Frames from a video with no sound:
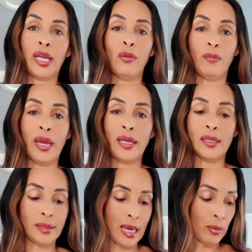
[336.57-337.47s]
He would make
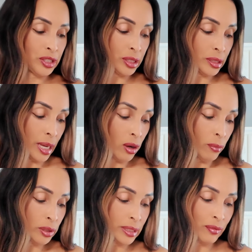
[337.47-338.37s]
his sandwiches like
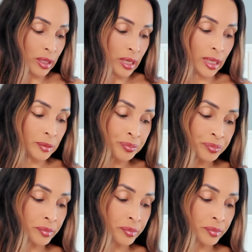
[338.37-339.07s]
almost every day.